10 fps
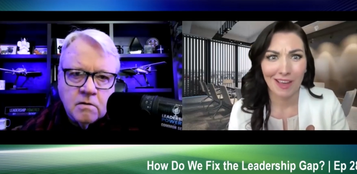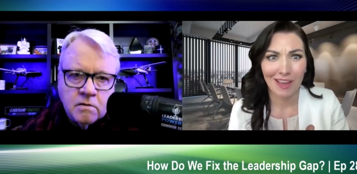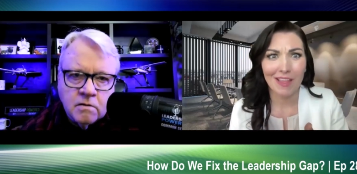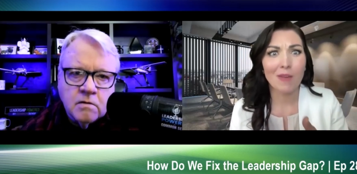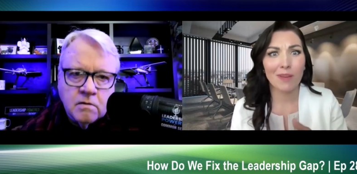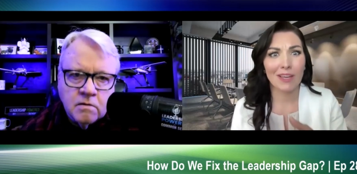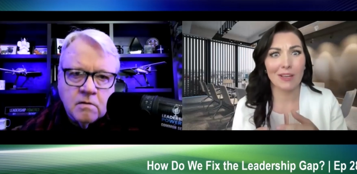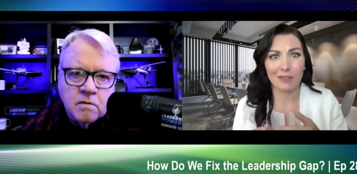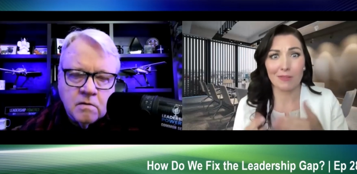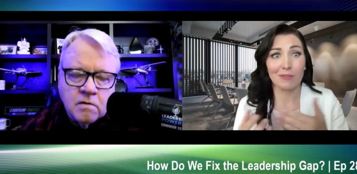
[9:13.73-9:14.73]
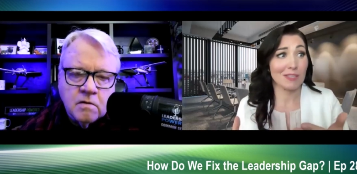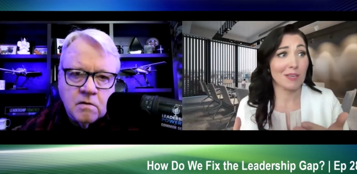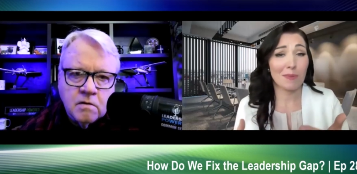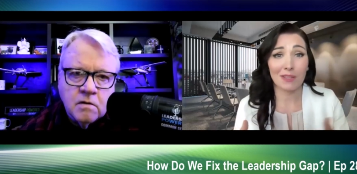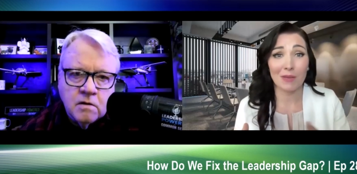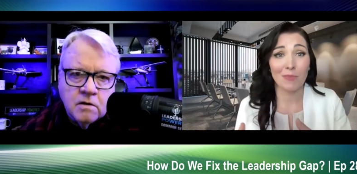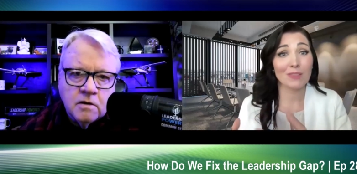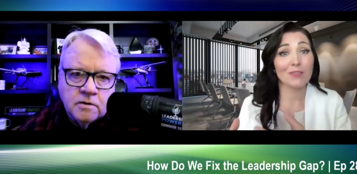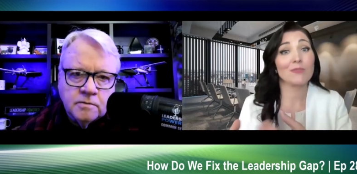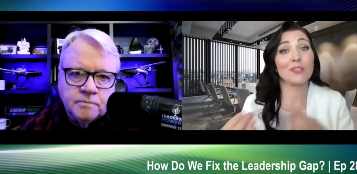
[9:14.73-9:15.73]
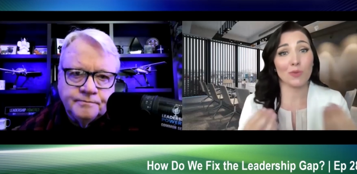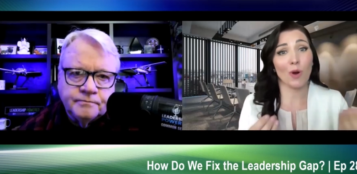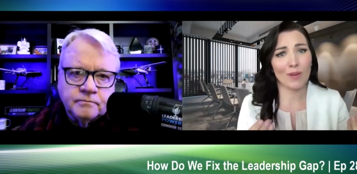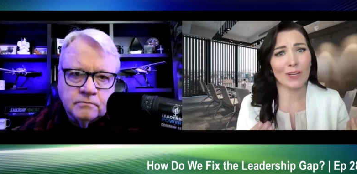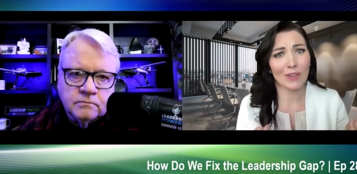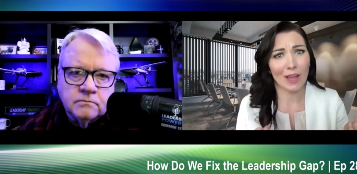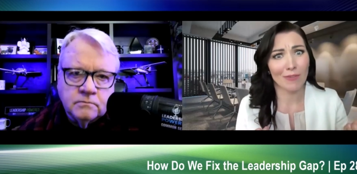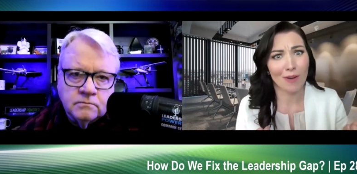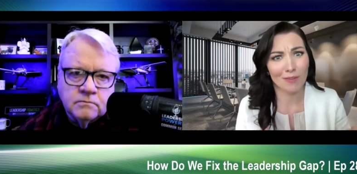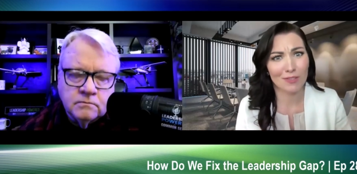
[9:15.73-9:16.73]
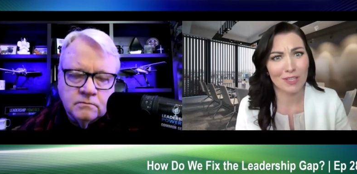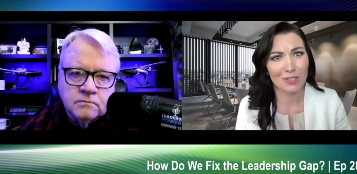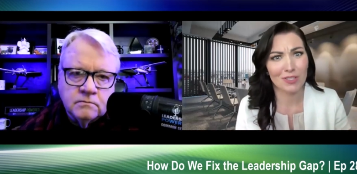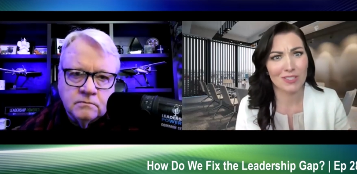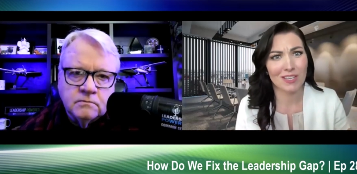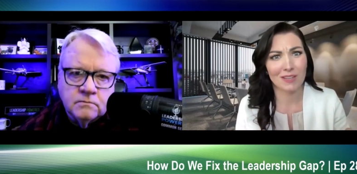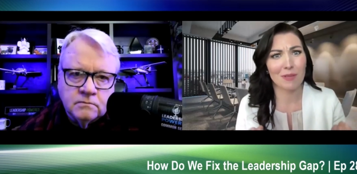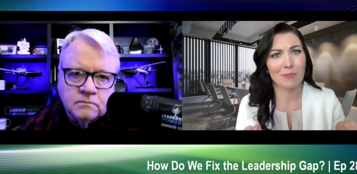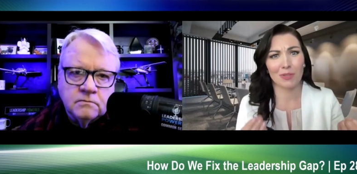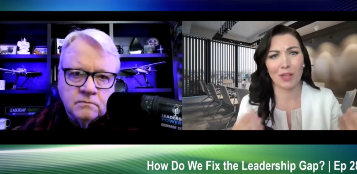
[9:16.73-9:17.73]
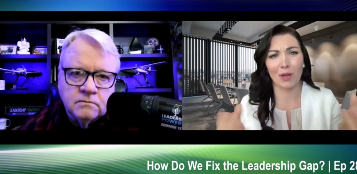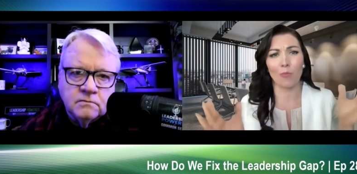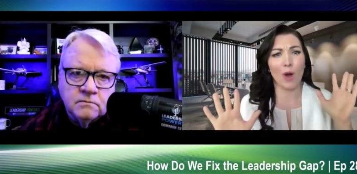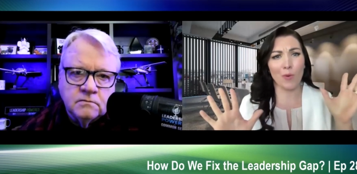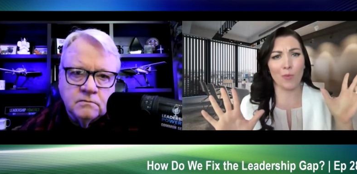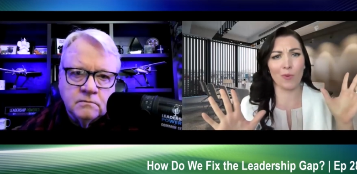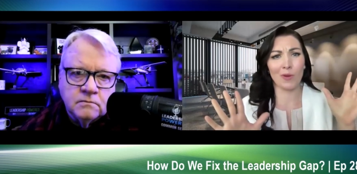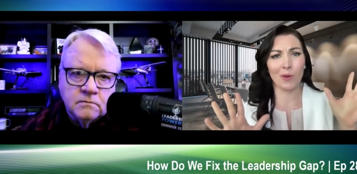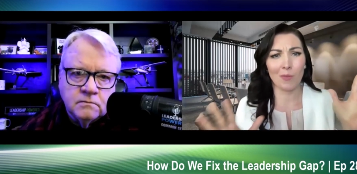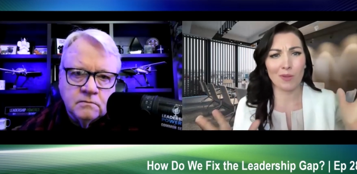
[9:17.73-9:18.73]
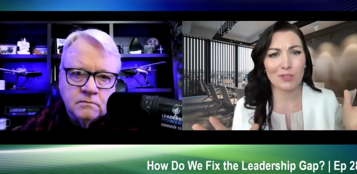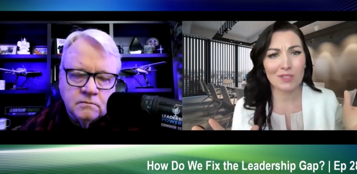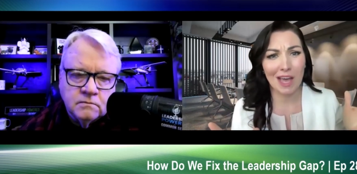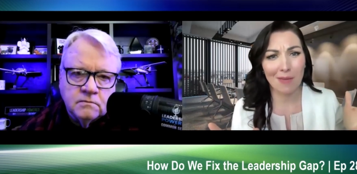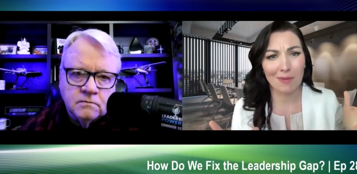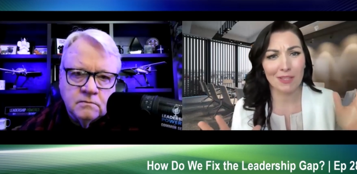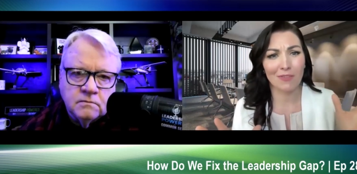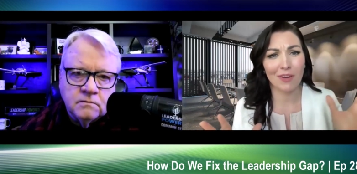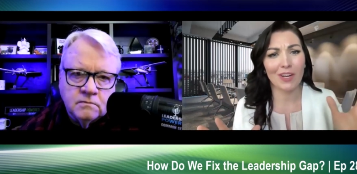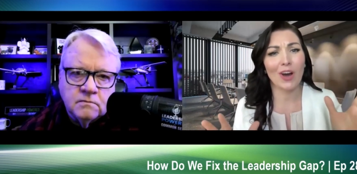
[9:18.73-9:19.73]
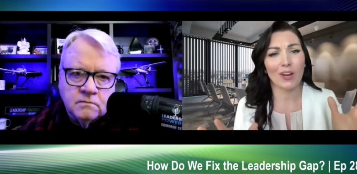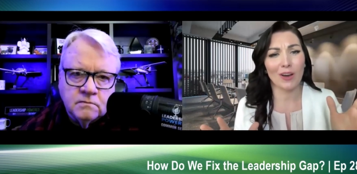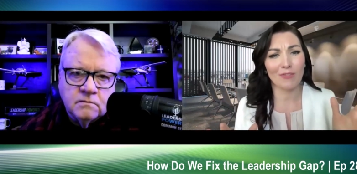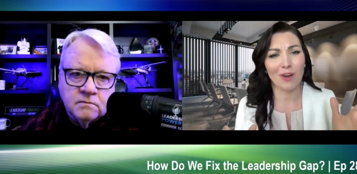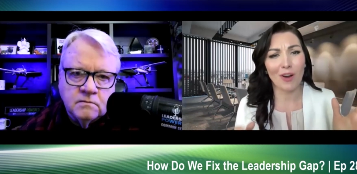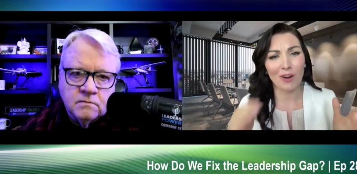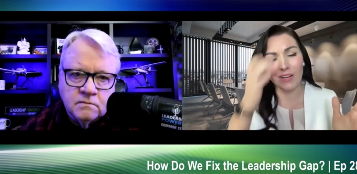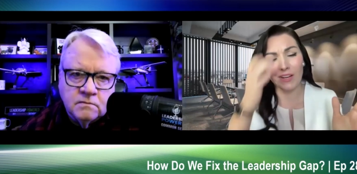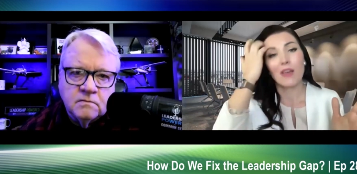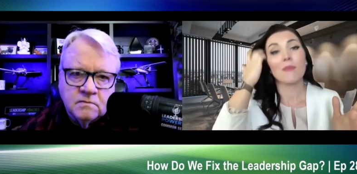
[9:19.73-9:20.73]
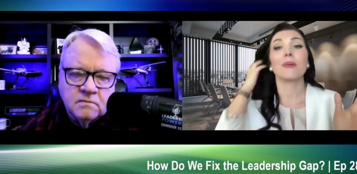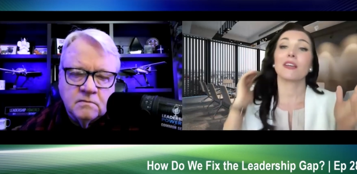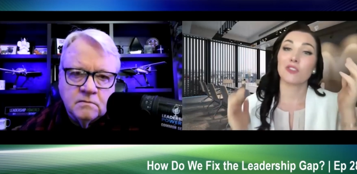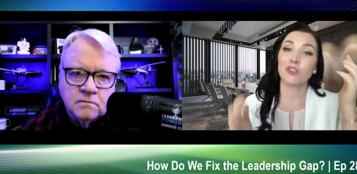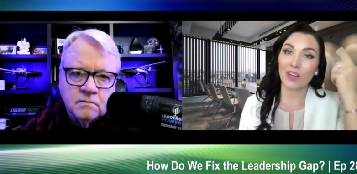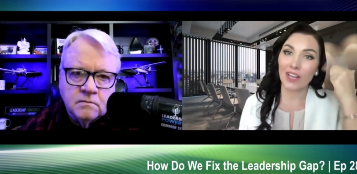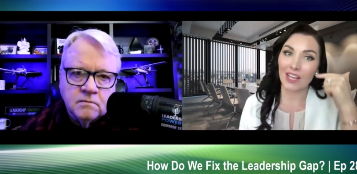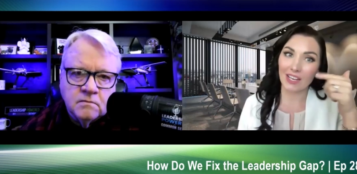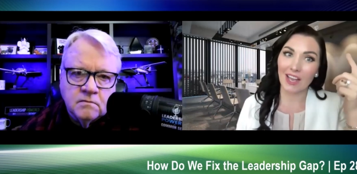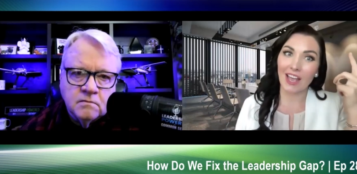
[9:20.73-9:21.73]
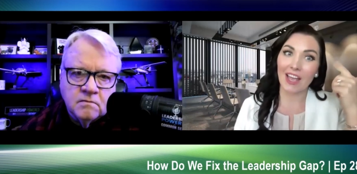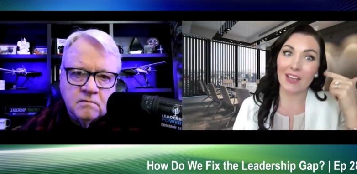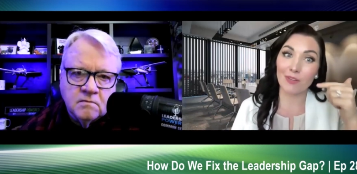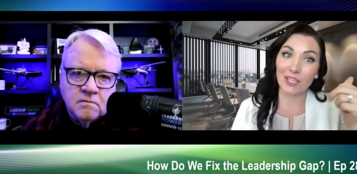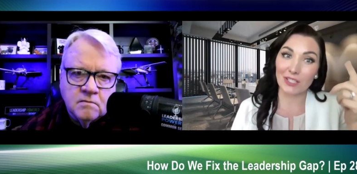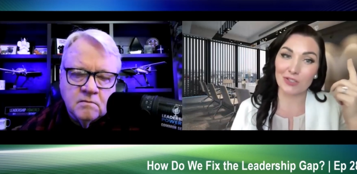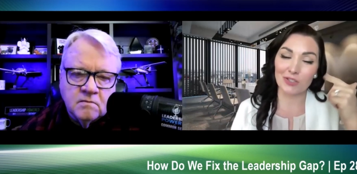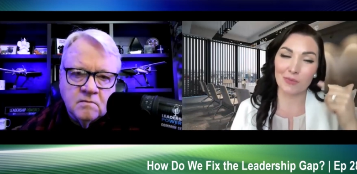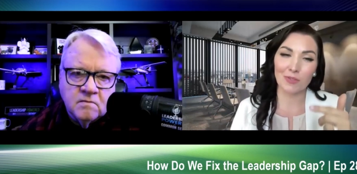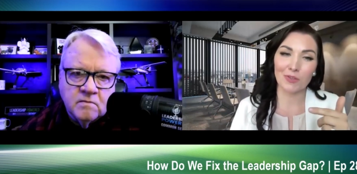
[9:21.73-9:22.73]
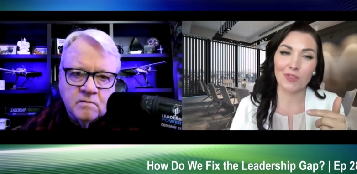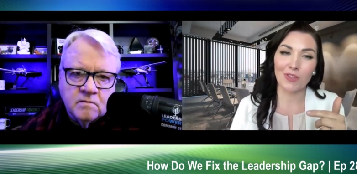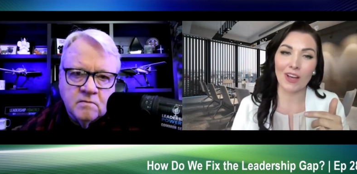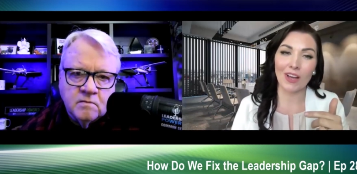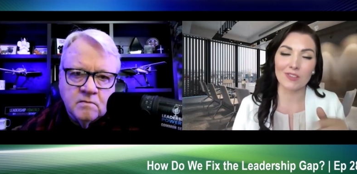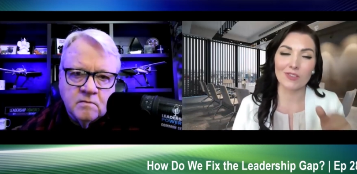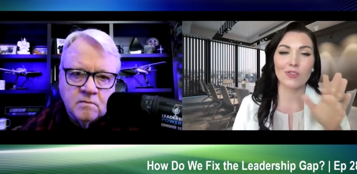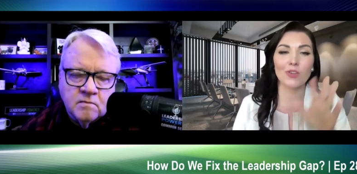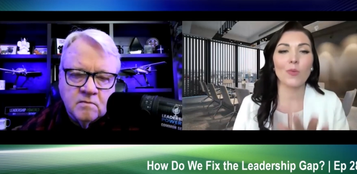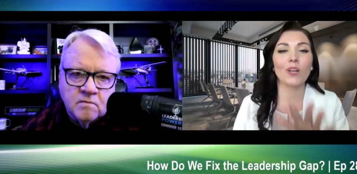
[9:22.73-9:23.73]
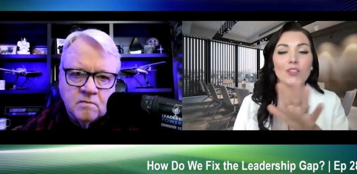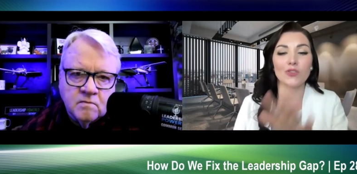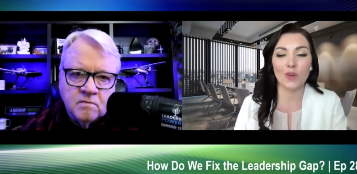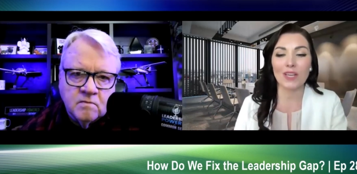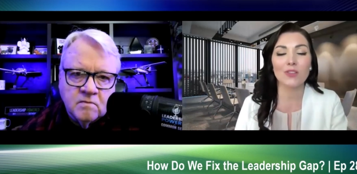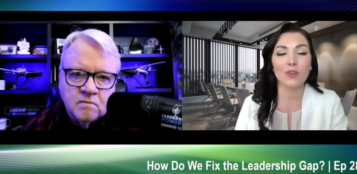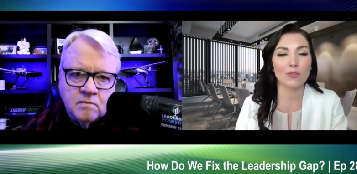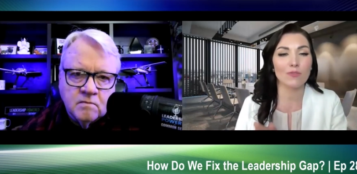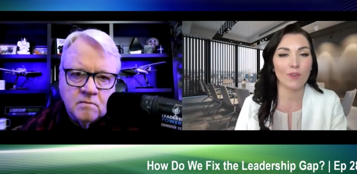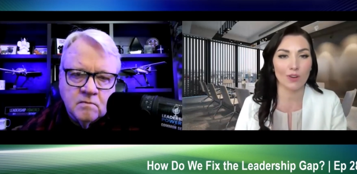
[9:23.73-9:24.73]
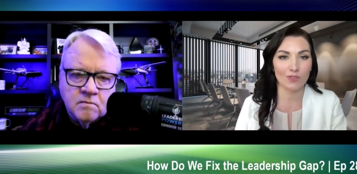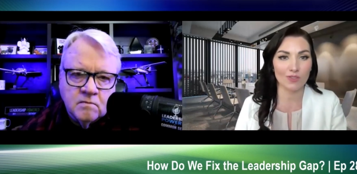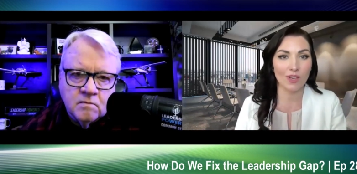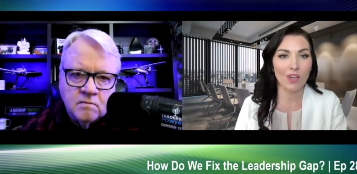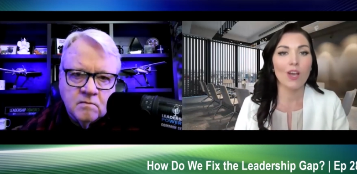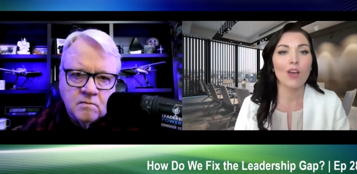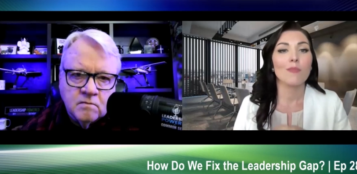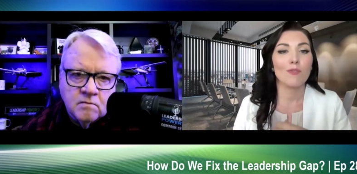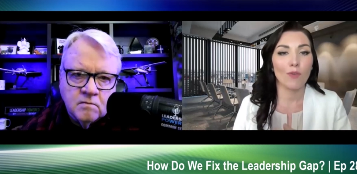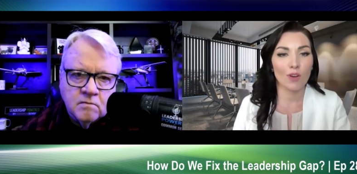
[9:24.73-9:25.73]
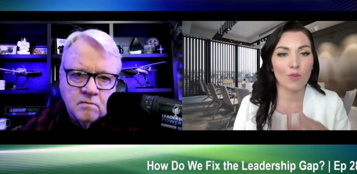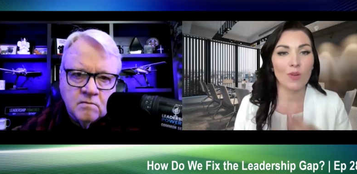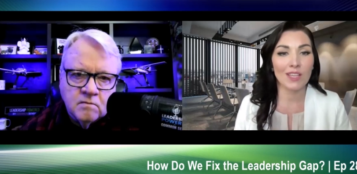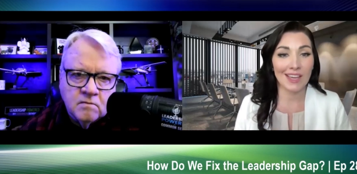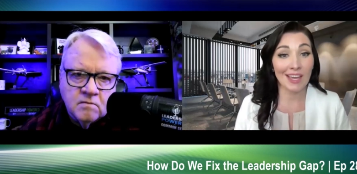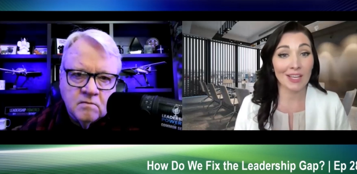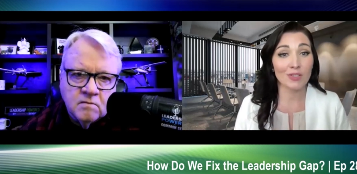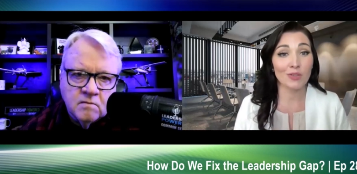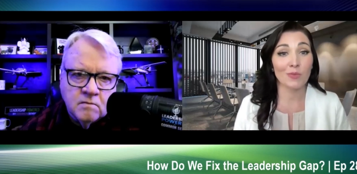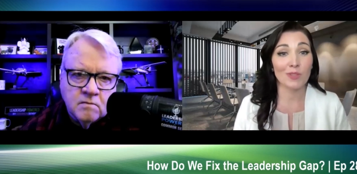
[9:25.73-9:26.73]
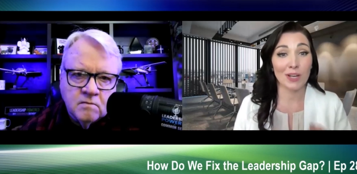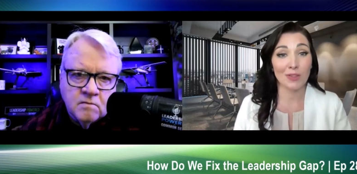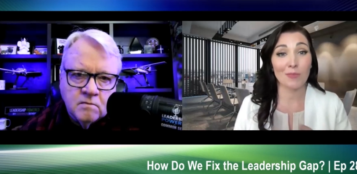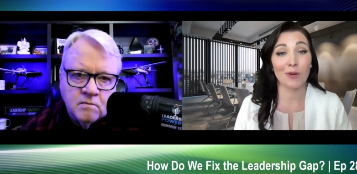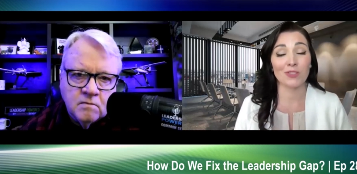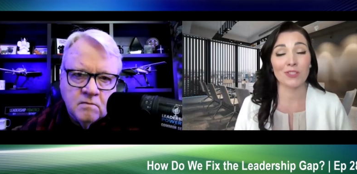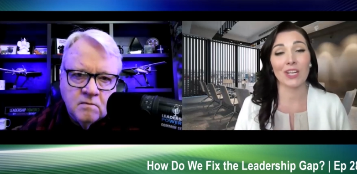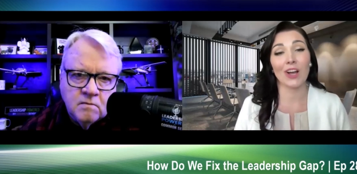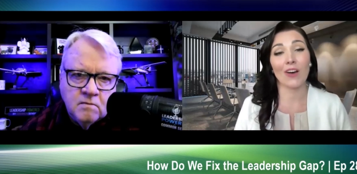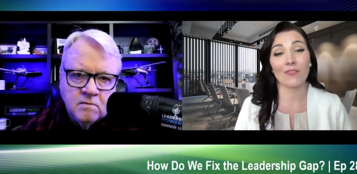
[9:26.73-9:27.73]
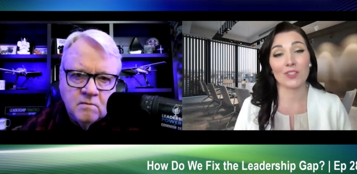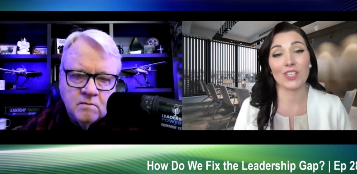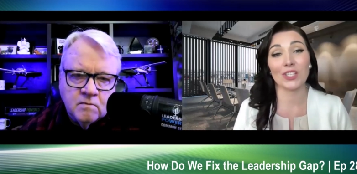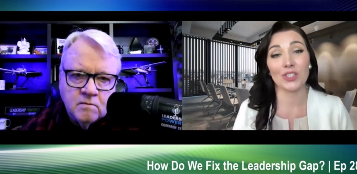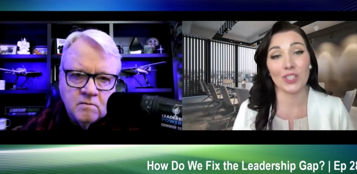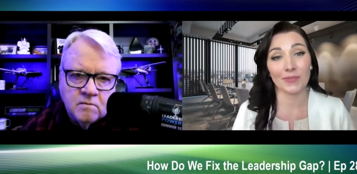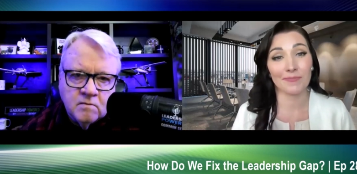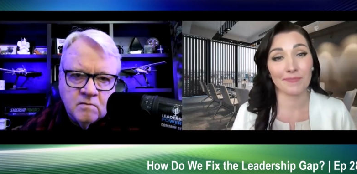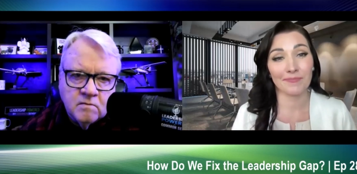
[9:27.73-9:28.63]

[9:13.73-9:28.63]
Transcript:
Speaker 1: And then we typically bring those into our real life conversations and people are like, whoa, what just happened? They're very caught off guard because you're in a relationship with your thoughts. So you want to address those first before you engage with another person in conversation.